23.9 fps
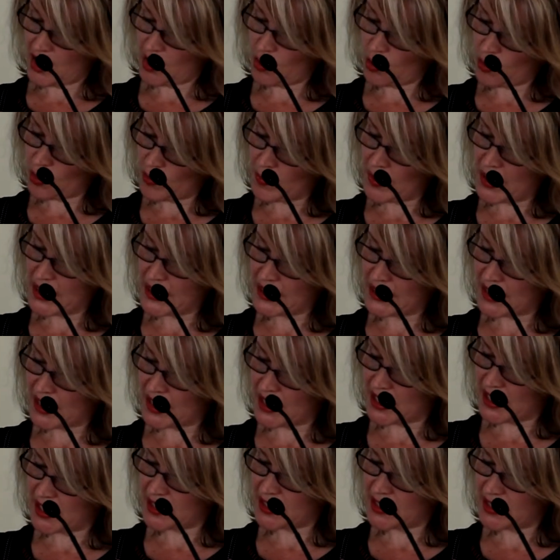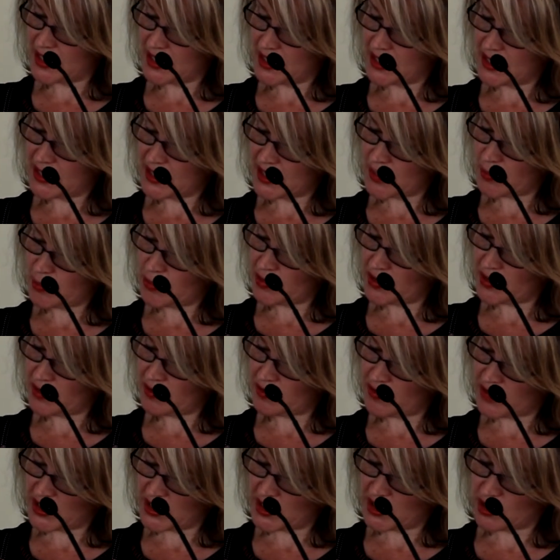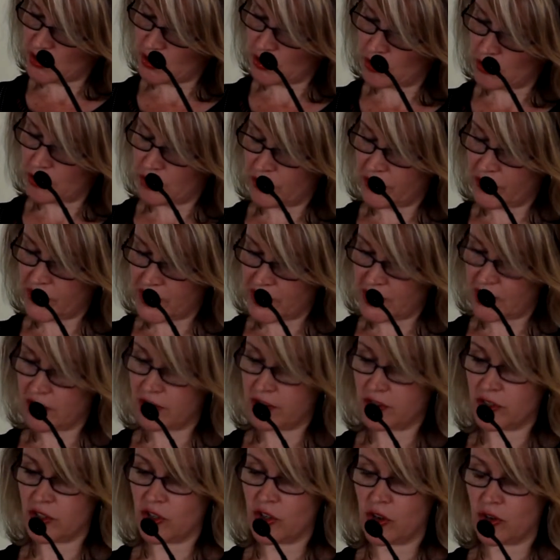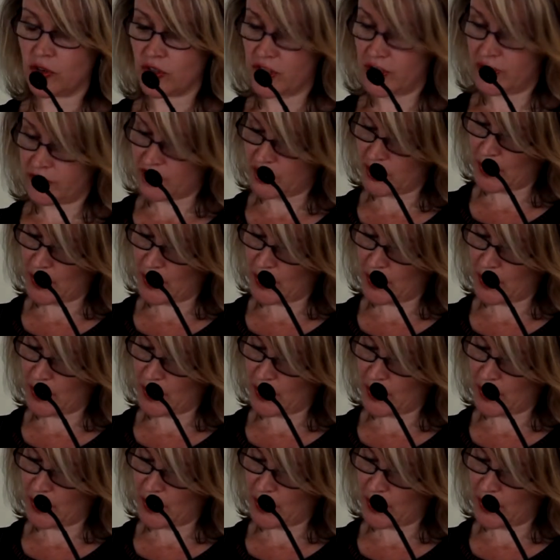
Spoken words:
or maintain some of their physical and cognitive